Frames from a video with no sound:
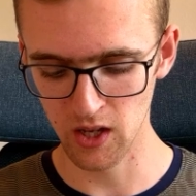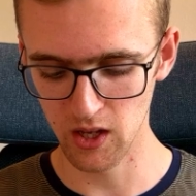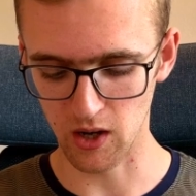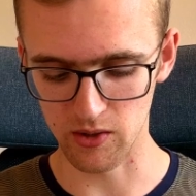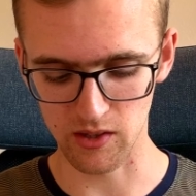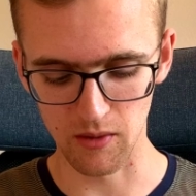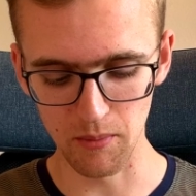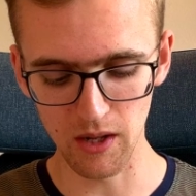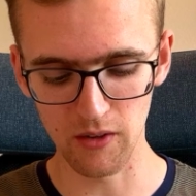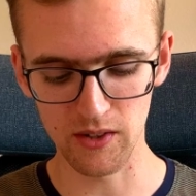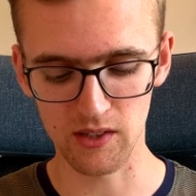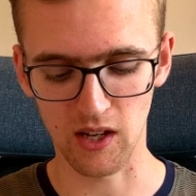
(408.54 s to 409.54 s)
I was in the middle
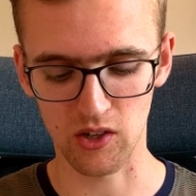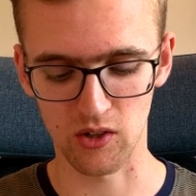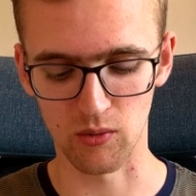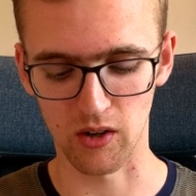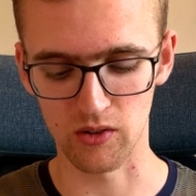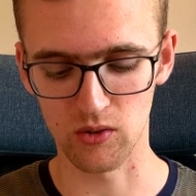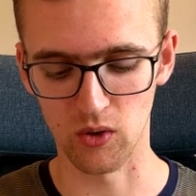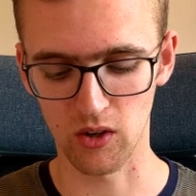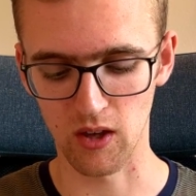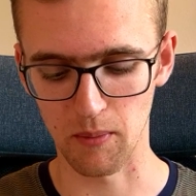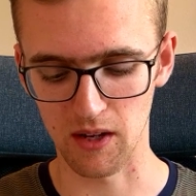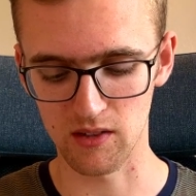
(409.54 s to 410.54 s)
of a session where I was
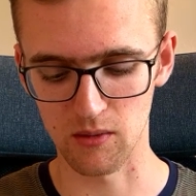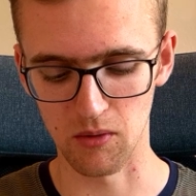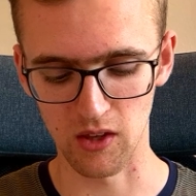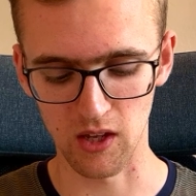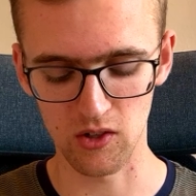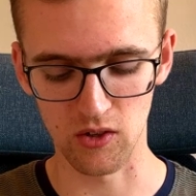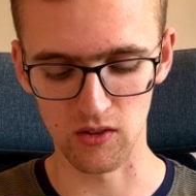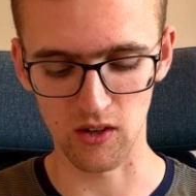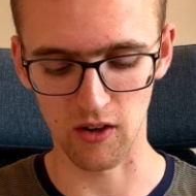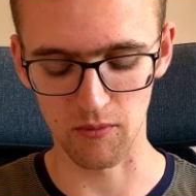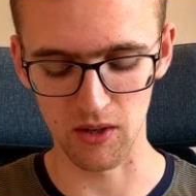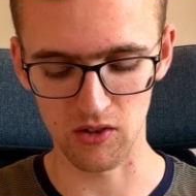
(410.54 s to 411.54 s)
talking about some of the issues
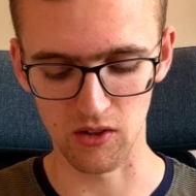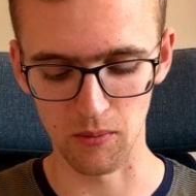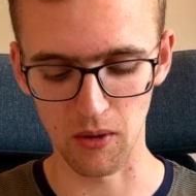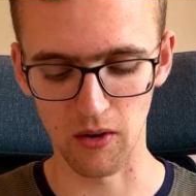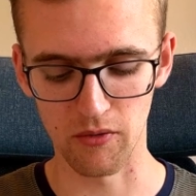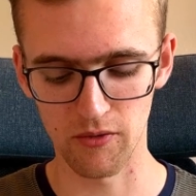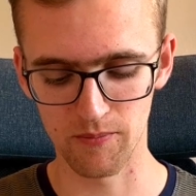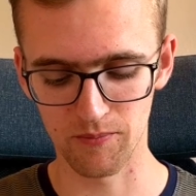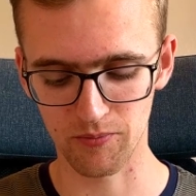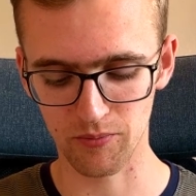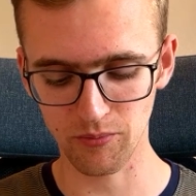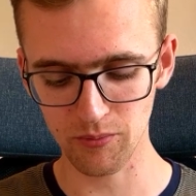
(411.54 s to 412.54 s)
I've mentioned above.
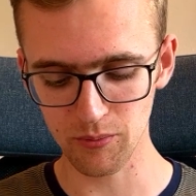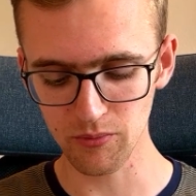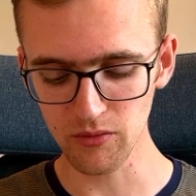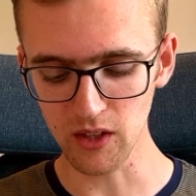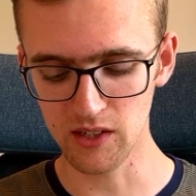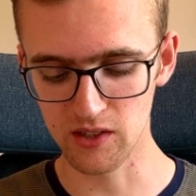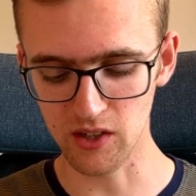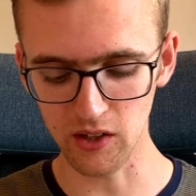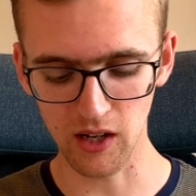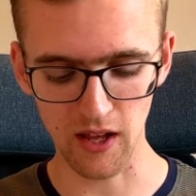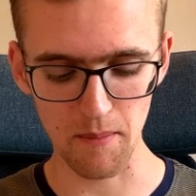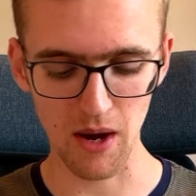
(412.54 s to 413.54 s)

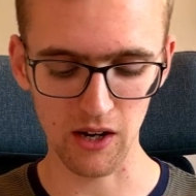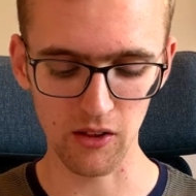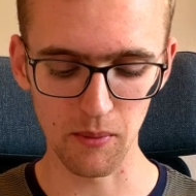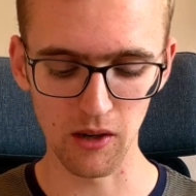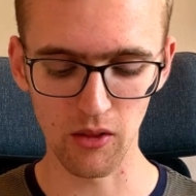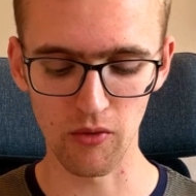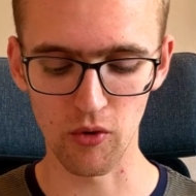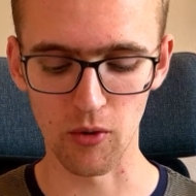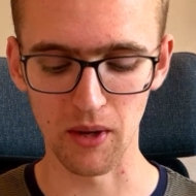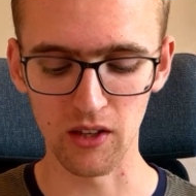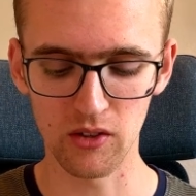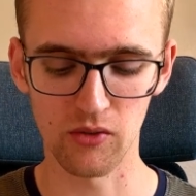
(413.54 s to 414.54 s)
Suddenly, a man in the middle of the room
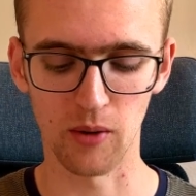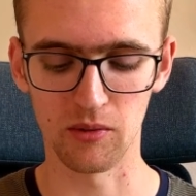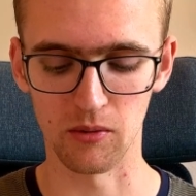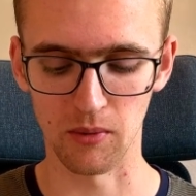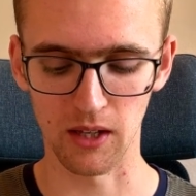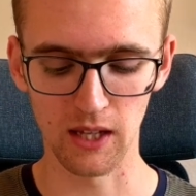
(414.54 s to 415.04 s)
interrupted me.